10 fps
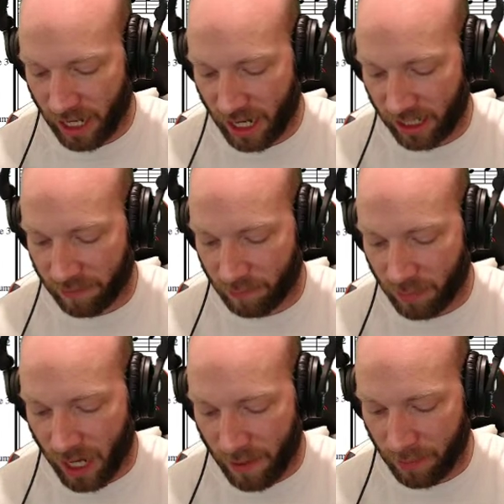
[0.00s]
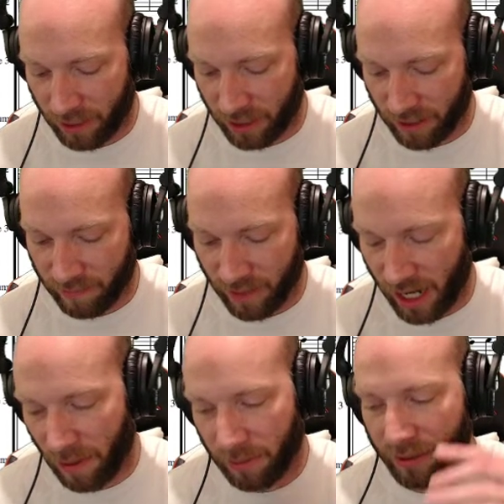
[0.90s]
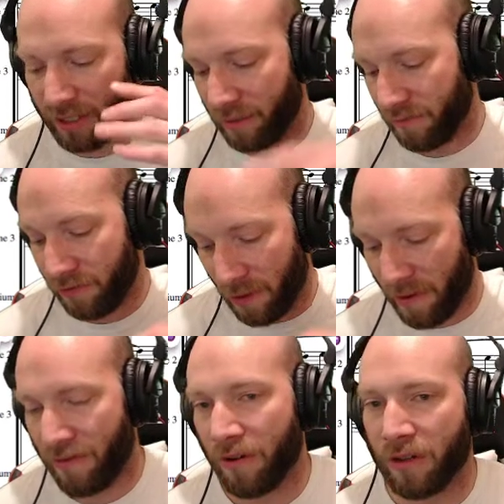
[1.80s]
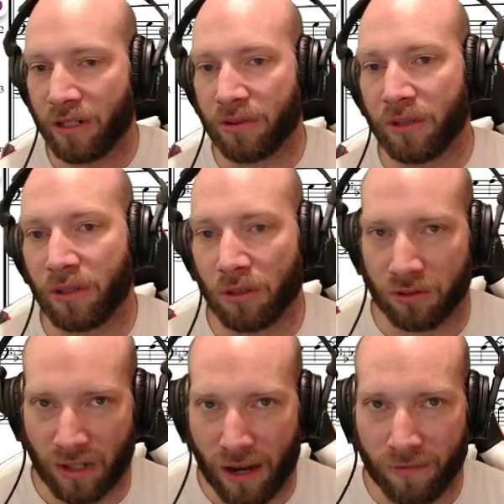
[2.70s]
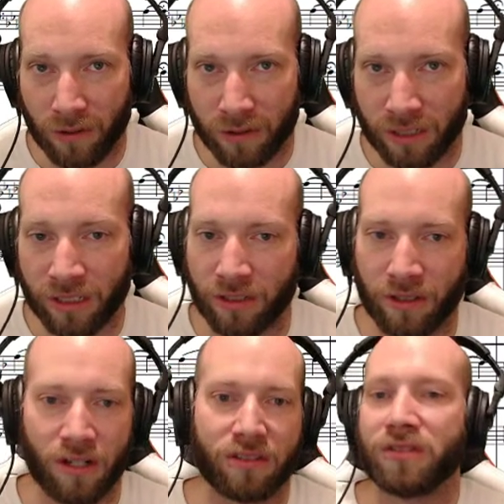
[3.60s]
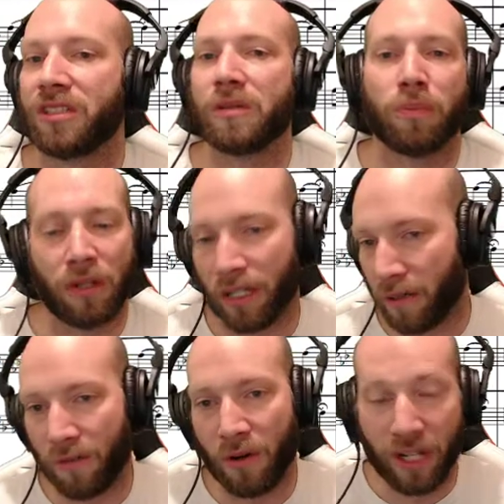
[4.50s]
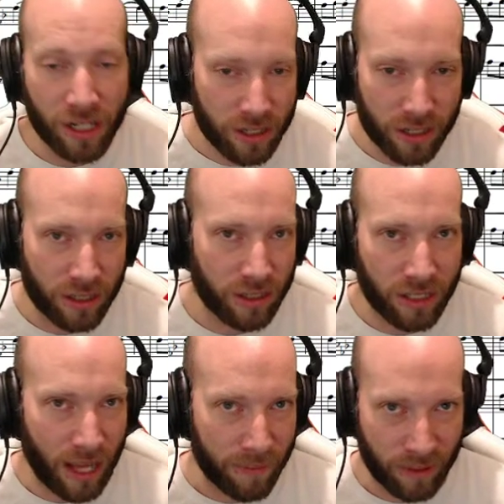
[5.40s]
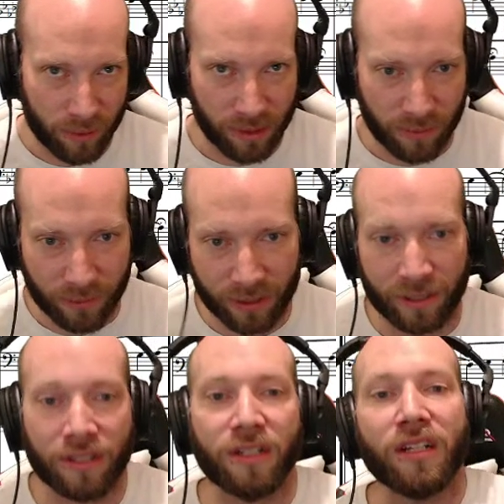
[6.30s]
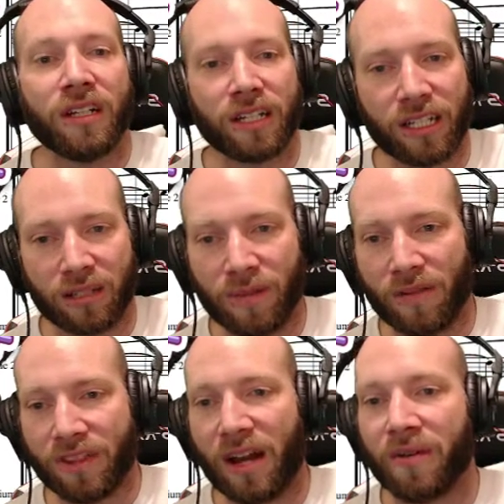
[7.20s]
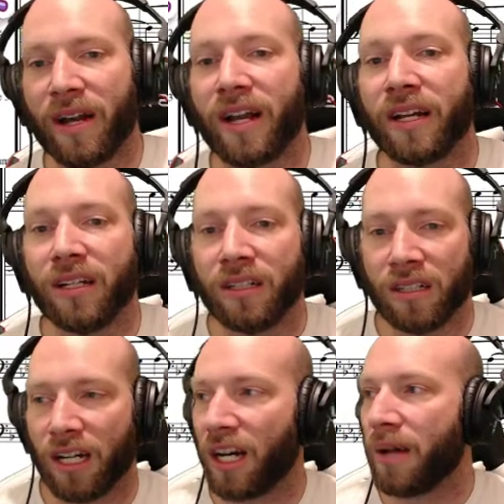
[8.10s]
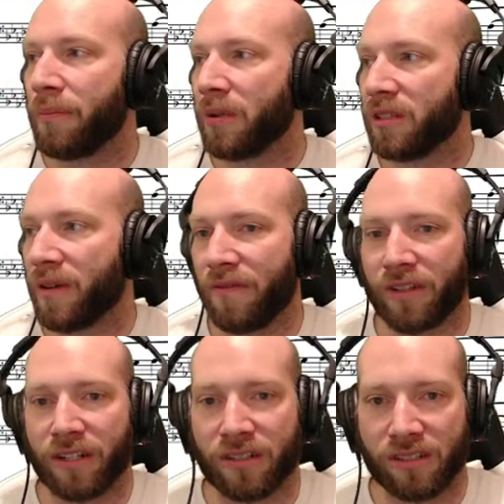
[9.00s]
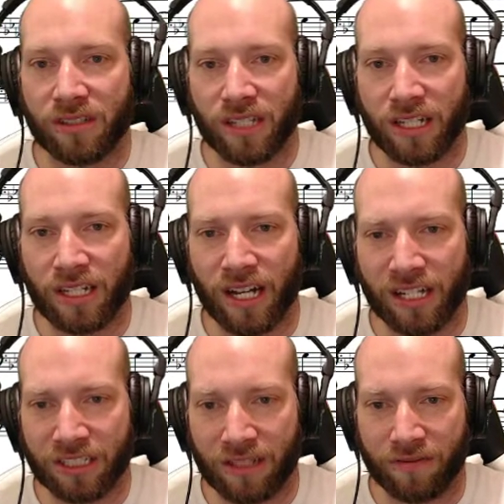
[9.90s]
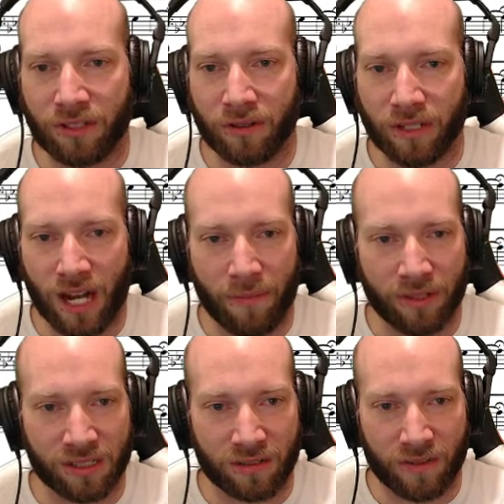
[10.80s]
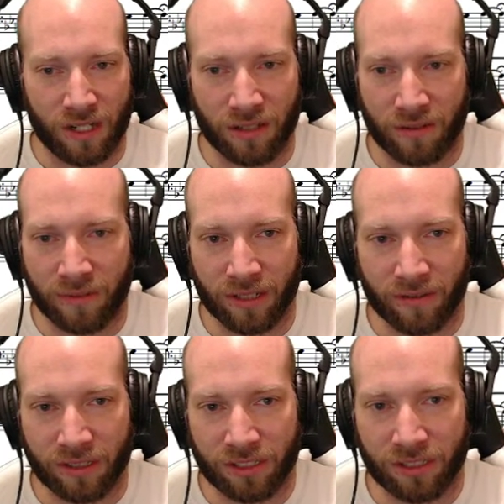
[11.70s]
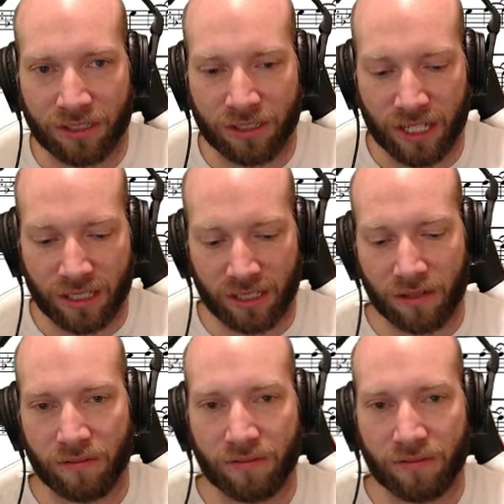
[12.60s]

I uploaded them from my phone into a Google Drive folder. You can also just plug your phone into your laptop or your computer and get them off that way. I pulled them off here, and you see I actually have 2 copies of all of them here, which I don't